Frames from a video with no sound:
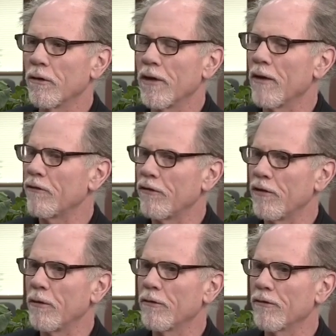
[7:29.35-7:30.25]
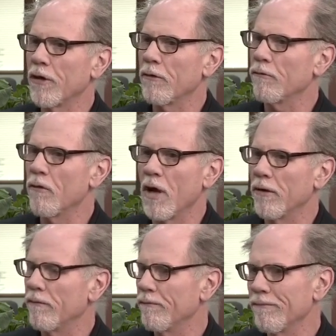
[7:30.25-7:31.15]
The FCC was
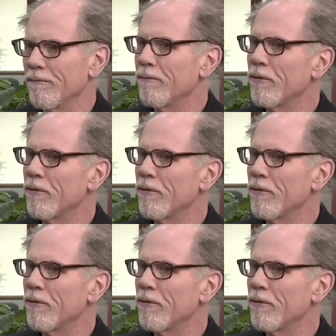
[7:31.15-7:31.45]
run